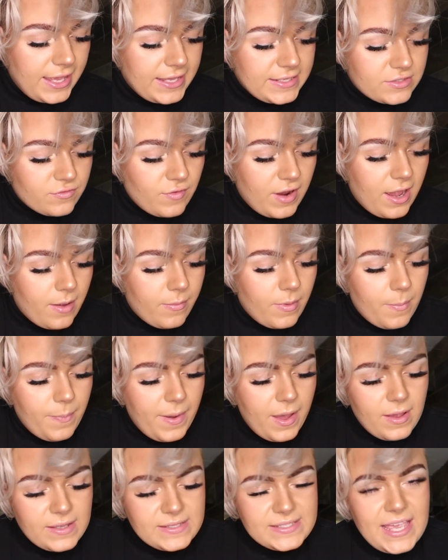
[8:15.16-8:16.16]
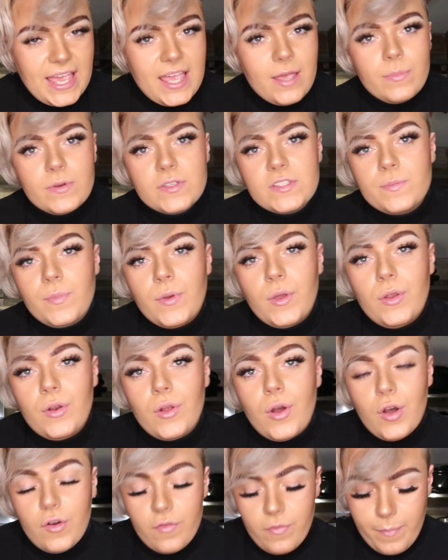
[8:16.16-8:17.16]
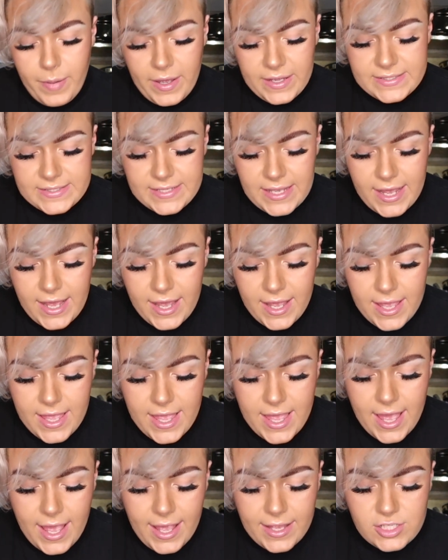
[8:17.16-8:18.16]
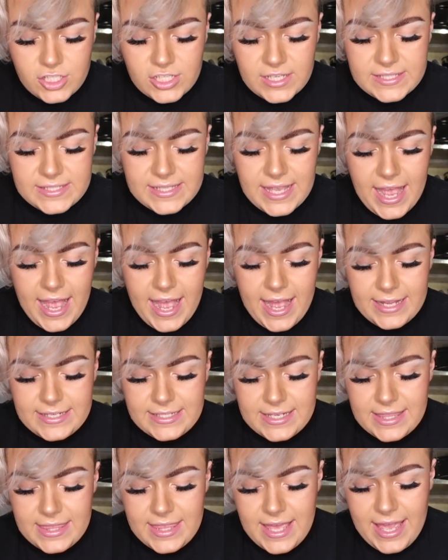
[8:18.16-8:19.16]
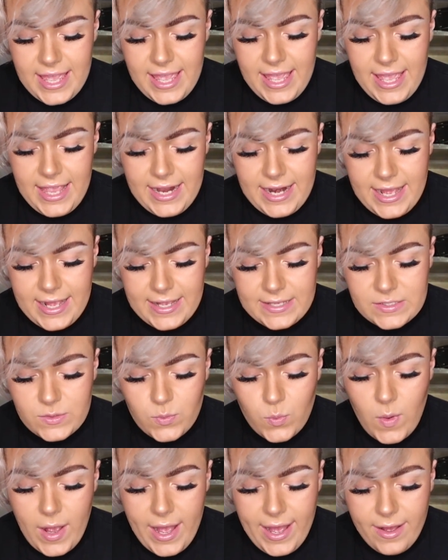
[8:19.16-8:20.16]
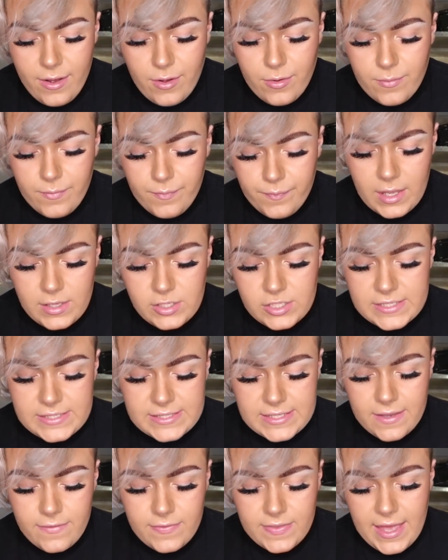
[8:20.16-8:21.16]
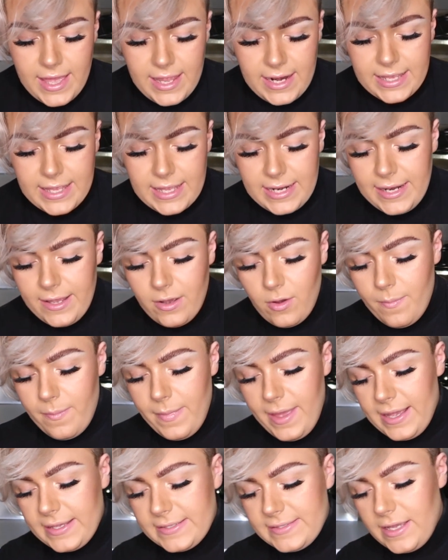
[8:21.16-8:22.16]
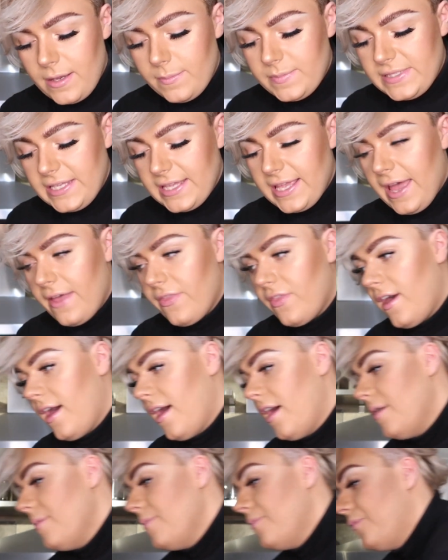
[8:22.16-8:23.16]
is grab about a tablespoon of butter and just add that in as well. And just give that like a little mix up together